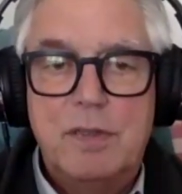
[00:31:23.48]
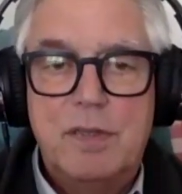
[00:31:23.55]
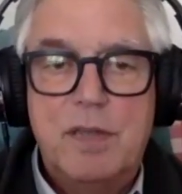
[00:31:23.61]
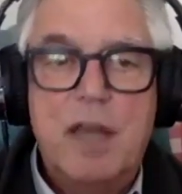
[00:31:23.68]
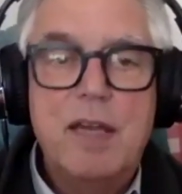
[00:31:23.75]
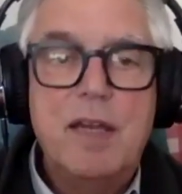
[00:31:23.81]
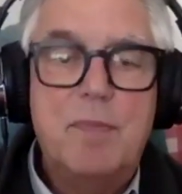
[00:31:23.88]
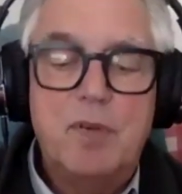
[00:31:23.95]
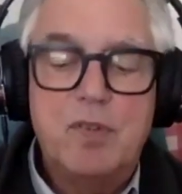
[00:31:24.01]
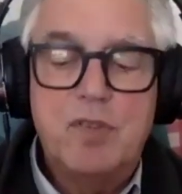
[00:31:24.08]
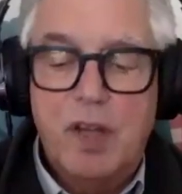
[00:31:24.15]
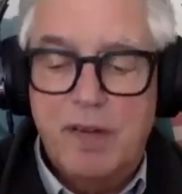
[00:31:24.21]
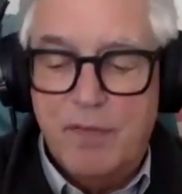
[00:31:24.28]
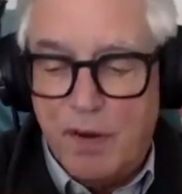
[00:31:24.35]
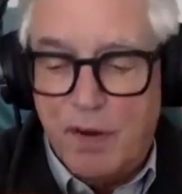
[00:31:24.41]

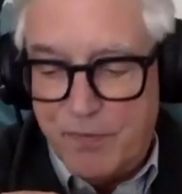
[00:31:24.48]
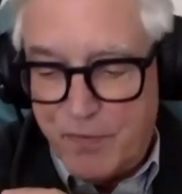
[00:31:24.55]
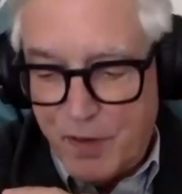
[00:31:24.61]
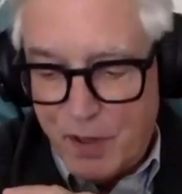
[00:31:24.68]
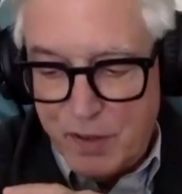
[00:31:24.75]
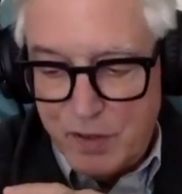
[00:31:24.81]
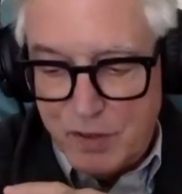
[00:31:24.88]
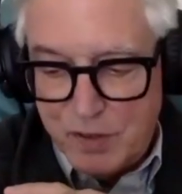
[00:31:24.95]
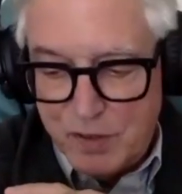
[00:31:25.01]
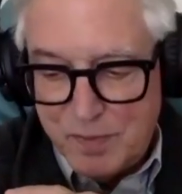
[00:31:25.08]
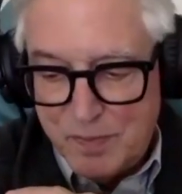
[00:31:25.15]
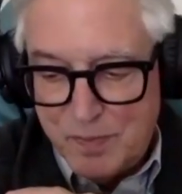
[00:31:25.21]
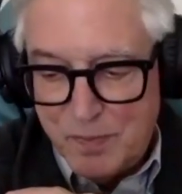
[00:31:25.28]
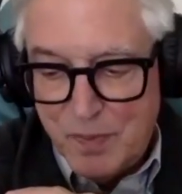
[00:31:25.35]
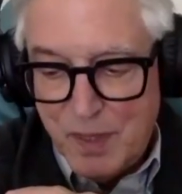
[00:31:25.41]
90% of our funds.
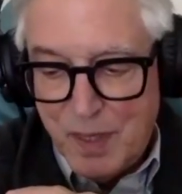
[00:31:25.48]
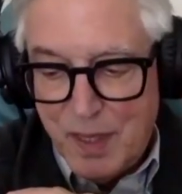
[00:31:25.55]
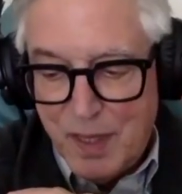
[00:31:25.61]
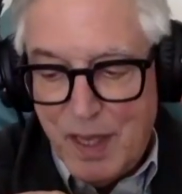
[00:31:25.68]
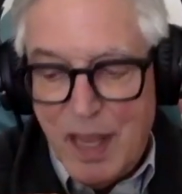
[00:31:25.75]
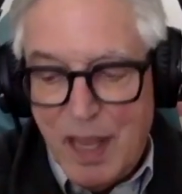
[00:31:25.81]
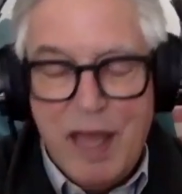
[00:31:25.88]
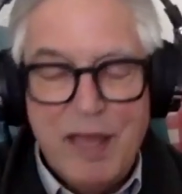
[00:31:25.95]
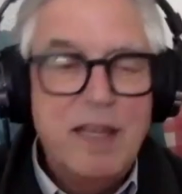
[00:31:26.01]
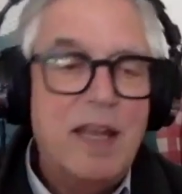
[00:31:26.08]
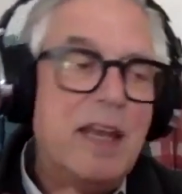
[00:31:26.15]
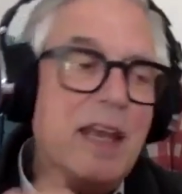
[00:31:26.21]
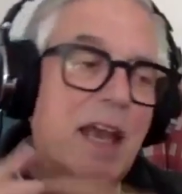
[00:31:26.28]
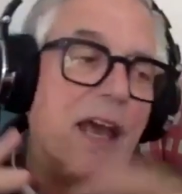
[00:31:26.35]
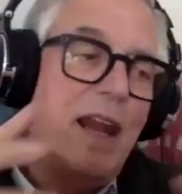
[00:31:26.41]
And
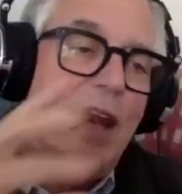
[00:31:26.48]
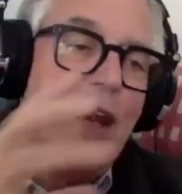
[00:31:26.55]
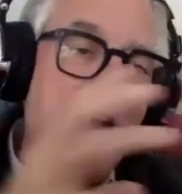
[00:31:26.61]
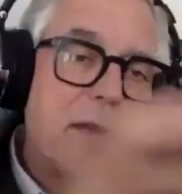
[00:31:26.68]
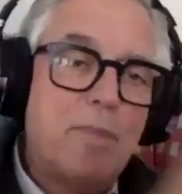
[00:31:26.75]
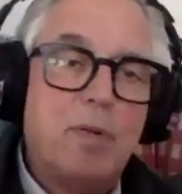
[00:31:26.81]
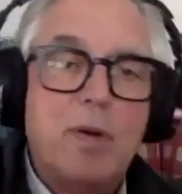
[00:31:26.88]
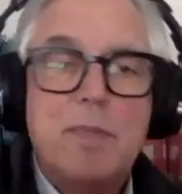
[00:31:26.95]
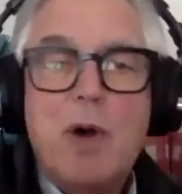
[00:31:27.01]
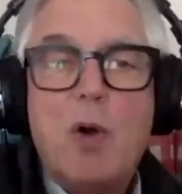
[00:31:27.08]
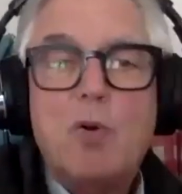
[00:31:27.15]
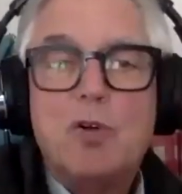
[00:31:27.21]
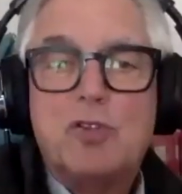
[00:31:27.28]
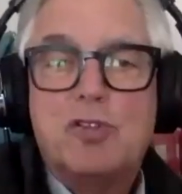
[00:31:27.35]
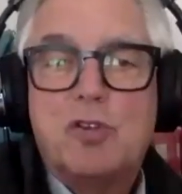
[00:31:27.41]
then he had a net
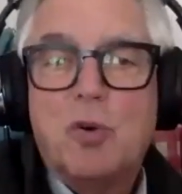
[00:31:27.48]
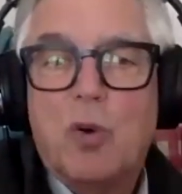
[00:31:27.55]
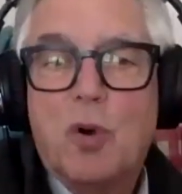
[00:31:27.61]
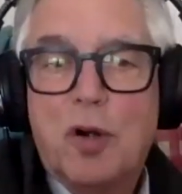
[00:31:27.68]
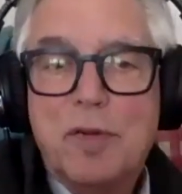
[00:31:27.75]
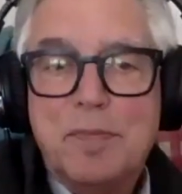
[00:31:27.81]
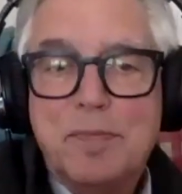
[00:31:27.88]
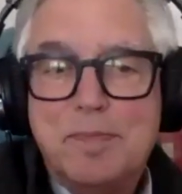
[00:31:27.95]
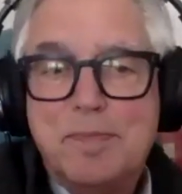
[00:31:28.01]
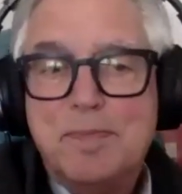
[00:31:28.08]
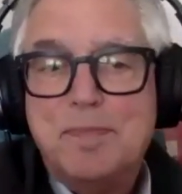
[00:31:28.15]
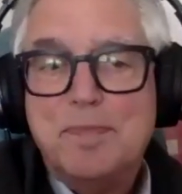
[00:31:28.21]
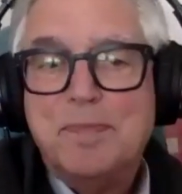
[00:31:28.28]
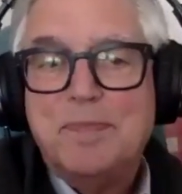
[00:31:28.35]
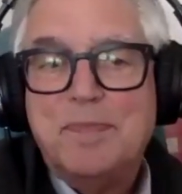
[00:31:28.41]
promoter score
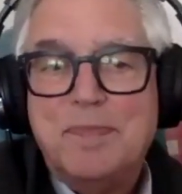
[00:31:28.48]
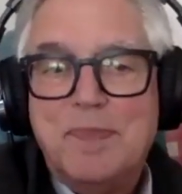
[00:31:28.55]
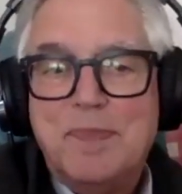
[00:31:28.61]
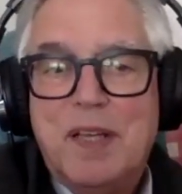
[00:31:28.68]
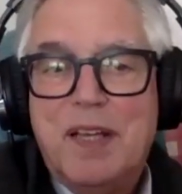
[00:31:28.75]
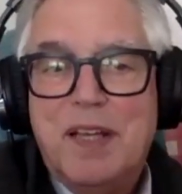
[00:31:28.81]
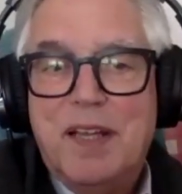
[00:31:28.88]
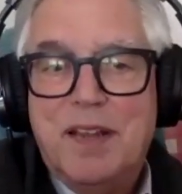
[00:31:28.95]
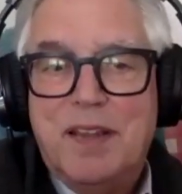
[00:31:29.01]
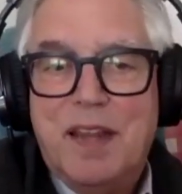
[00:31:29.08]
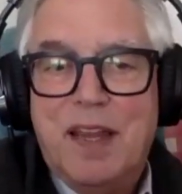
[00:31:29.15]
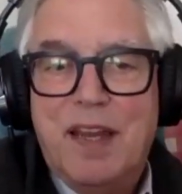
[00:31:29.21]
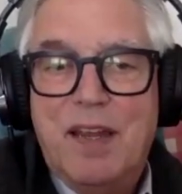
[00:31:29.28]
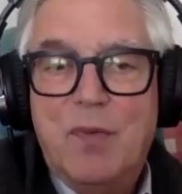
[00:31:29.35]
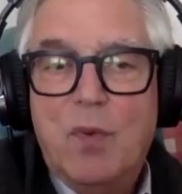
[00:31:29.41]

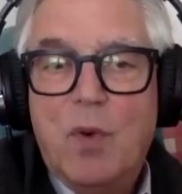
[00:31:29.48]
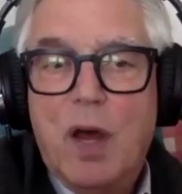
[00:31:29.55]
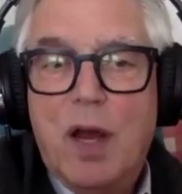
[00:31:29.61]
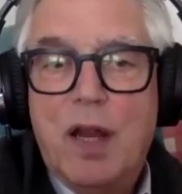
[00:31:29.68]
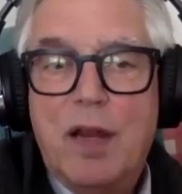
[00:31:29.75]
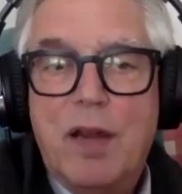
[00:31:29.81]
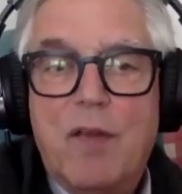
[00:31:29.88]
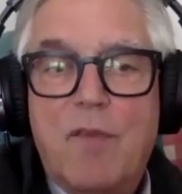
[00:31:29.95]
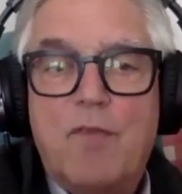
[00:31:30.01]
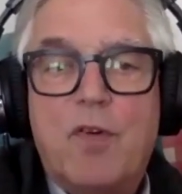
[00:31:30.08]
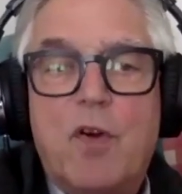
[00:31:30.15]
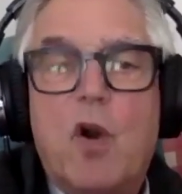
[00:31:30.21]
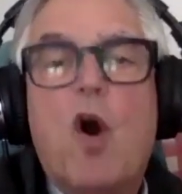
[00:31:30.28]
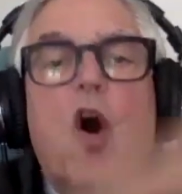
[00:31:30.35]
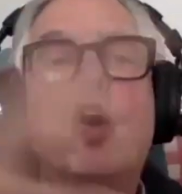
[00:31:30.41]
that he wanted
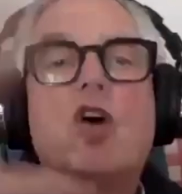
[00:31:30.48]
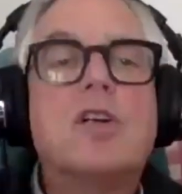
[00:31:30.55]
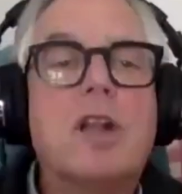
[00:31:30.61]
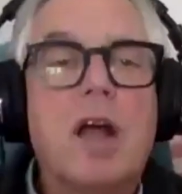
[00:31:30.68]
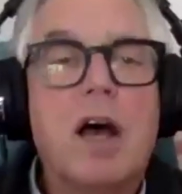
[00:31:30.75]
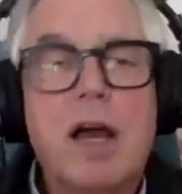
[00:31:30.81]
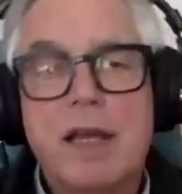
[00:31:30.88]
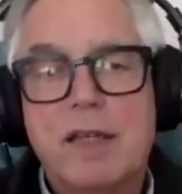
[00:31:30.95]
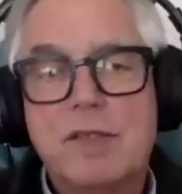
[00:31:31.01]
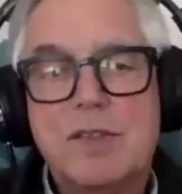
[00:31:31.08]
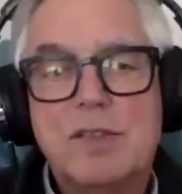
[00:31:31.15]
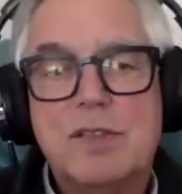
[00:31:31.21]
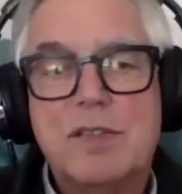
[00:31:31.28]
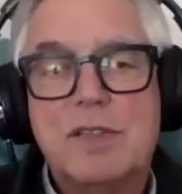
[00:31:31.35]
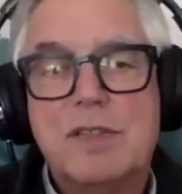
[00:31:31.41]
for all
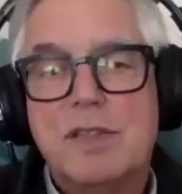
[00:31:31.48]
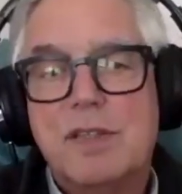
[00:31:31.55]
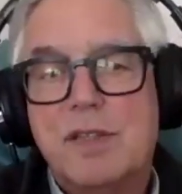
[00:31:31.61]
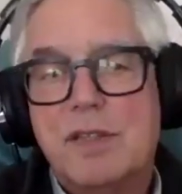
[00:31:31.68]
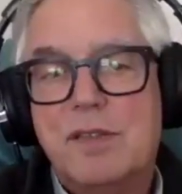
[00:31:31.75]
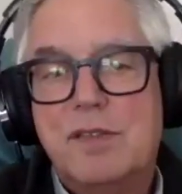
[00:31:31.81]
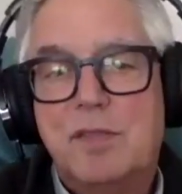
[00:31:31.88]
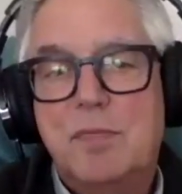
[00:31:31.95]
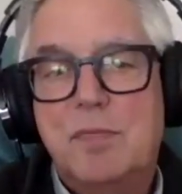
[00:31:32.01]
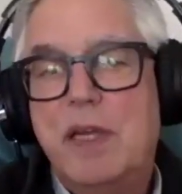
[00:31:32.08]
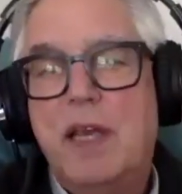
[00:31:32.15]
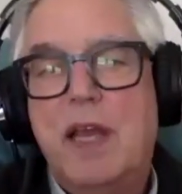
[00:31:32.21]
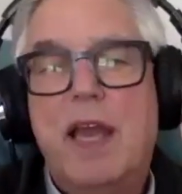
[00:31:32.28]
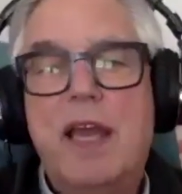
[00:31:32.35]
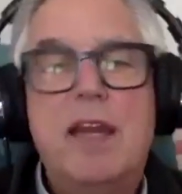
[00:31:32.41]
clients to
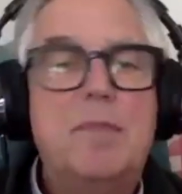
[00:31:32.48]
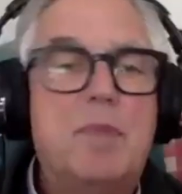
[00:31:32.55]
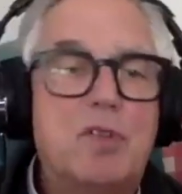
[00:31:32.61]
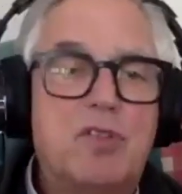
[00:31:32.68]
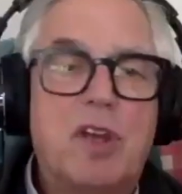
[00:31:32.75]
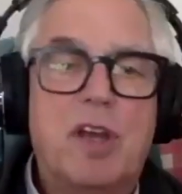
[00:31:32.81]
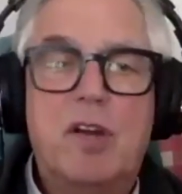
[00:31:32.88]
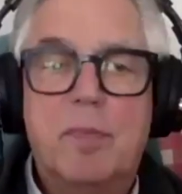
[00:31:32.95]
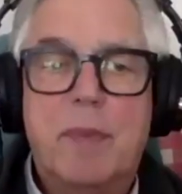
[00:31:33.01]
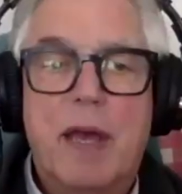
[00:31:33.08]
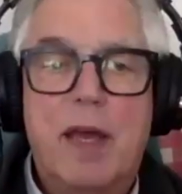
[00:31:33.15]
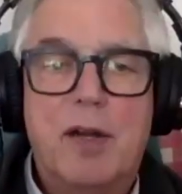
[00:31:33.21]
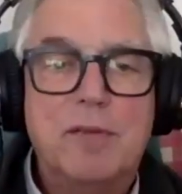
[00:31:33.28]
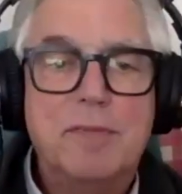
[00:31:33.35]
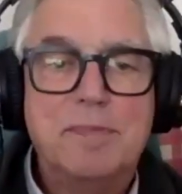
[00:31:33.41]
be 80% or
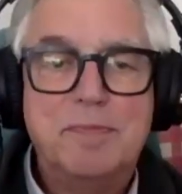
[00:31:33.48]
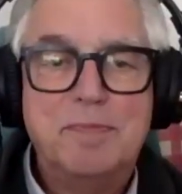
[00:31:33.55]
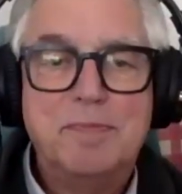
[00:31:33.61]
better.